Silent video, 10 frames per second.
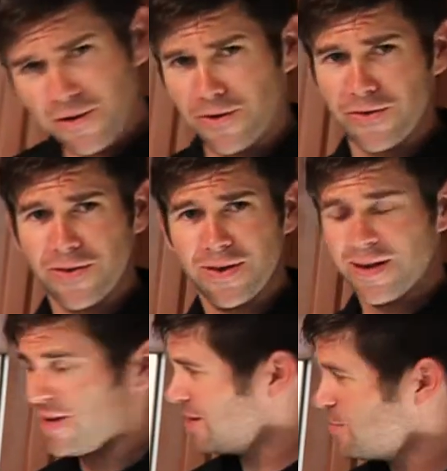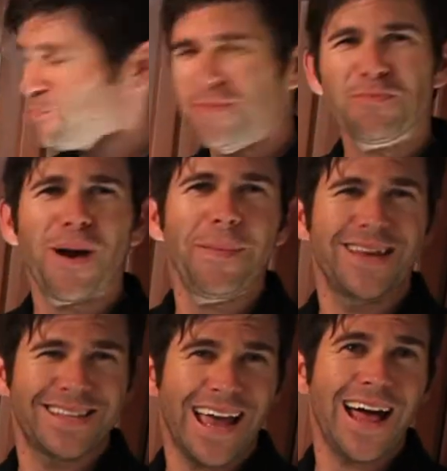mirrors.
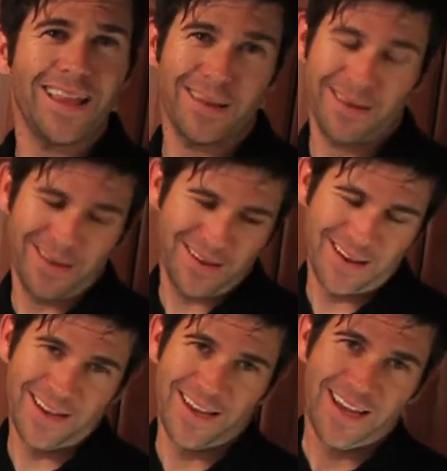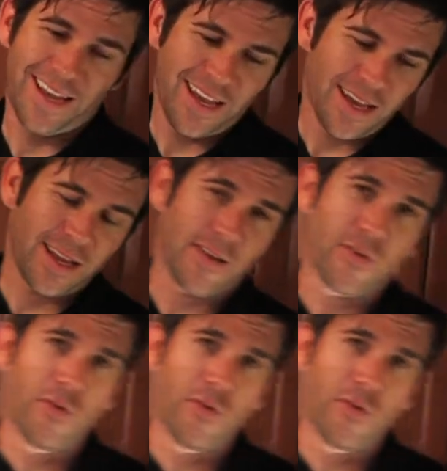Probably Italian. Now, of